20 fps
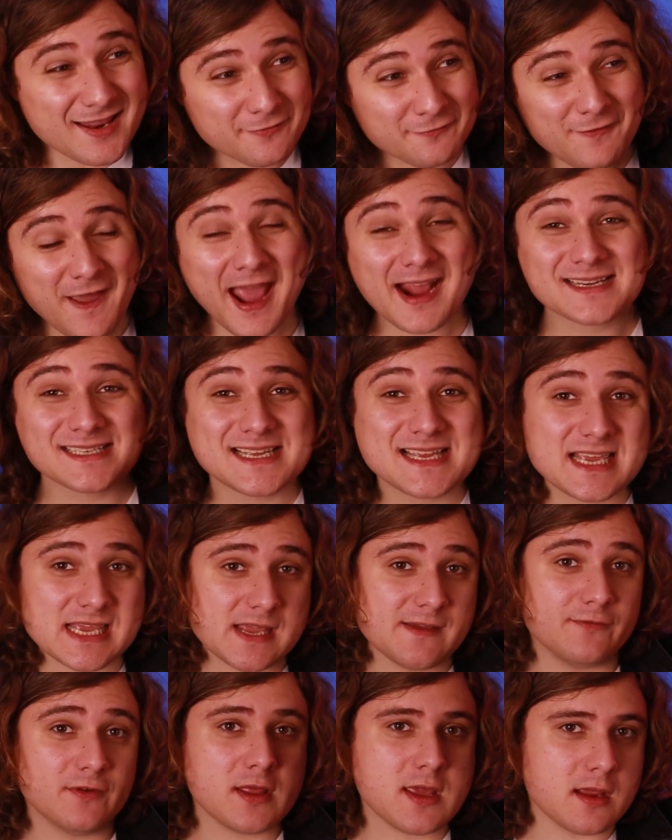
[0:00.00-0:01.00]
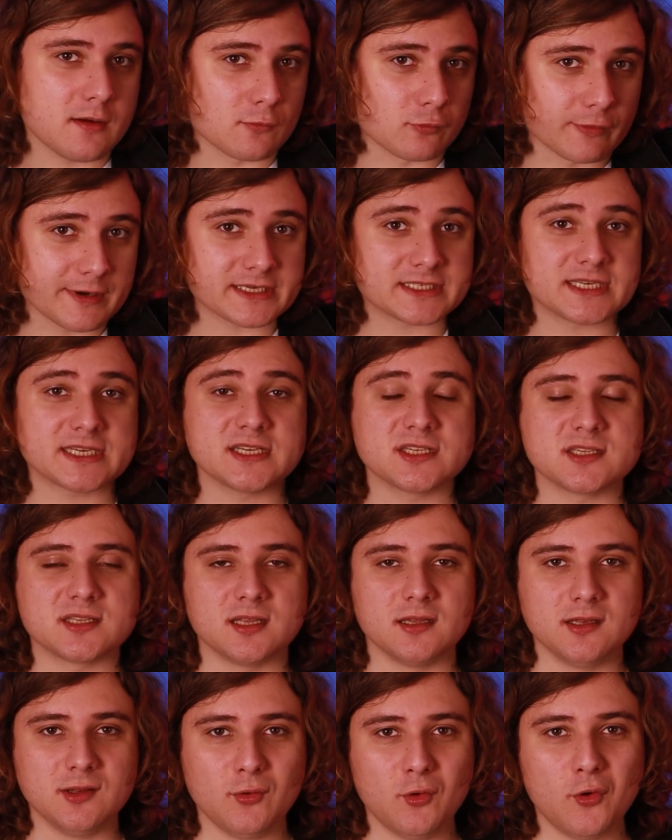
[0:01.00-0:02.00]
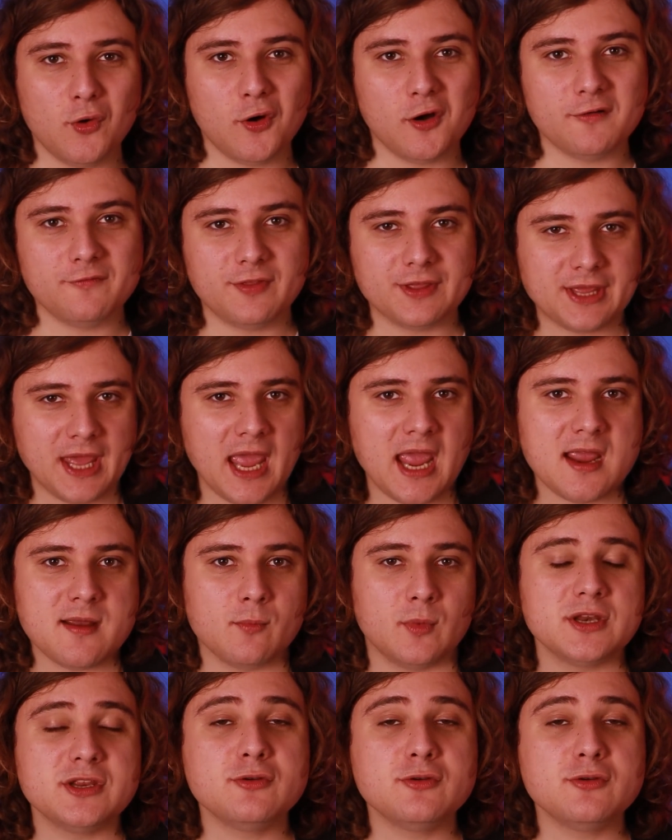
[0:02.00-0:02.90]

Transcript: In fact, it even enriches the lore of the game.